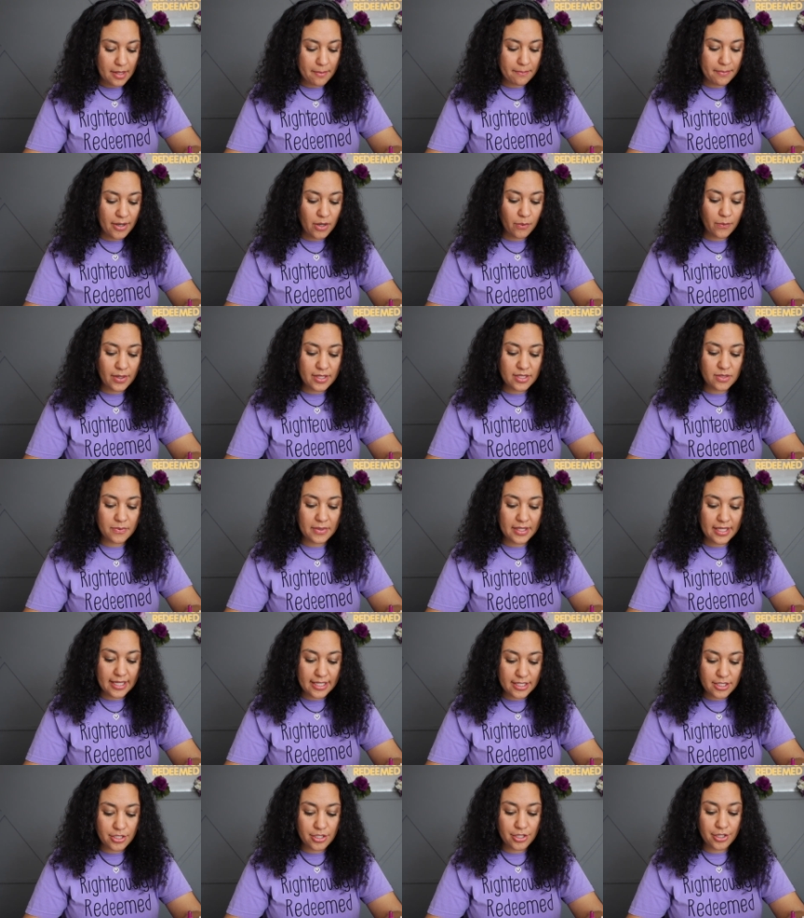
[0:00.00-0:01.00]
But once we
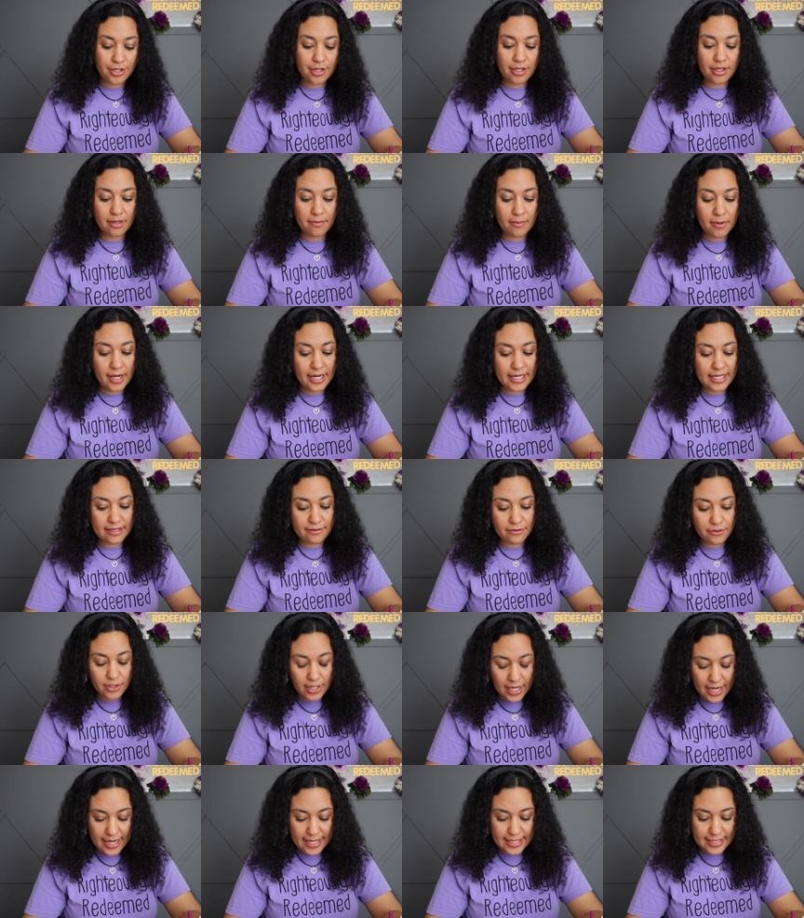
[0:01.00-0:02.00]
entered the body of
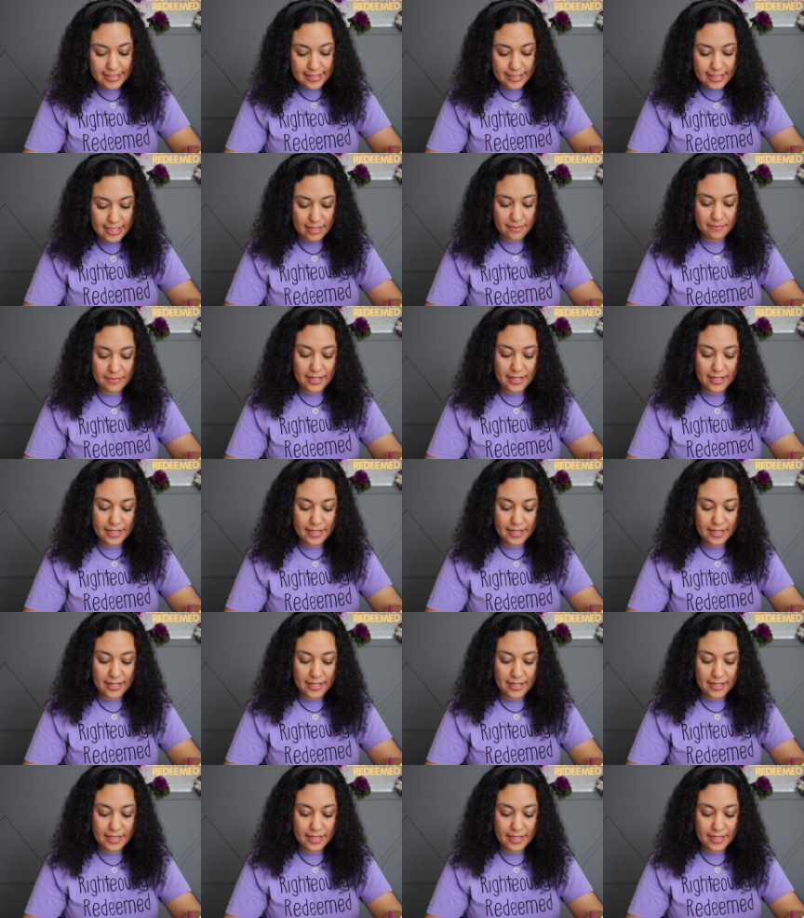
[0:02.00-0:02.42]
Christ and